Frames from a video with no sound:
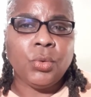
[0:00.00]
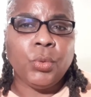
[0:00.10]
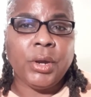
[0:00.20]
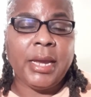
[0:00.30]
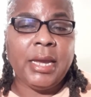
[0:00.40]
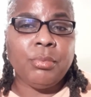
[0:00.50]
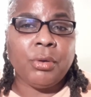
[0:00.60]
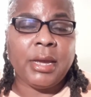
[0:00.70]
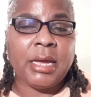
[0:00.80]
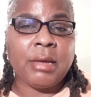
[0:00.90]
where
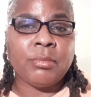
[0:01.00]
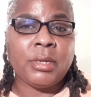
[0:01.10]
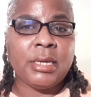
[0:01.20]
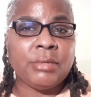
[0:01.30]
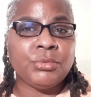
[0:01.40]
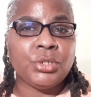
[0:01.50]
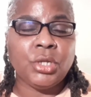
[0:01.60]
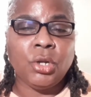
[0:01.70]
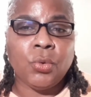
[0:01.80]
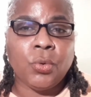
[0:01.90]
Abraham gives
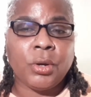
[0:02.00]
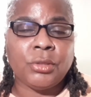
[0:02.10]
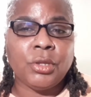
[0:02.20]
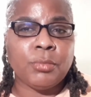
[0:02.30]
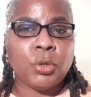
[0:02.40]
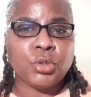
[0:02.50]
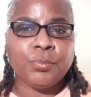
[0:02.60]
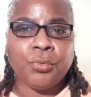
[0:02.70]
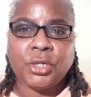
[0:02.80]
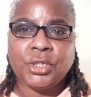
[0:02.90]
the Lord the
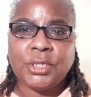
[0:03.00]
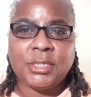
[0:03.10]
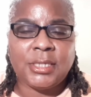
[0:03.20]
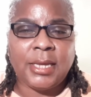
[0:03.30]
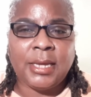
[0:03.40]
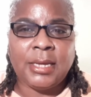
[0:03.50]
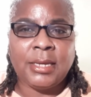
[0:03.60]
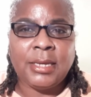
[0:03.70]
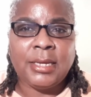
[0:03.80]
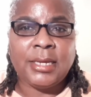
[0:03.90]
most precious thing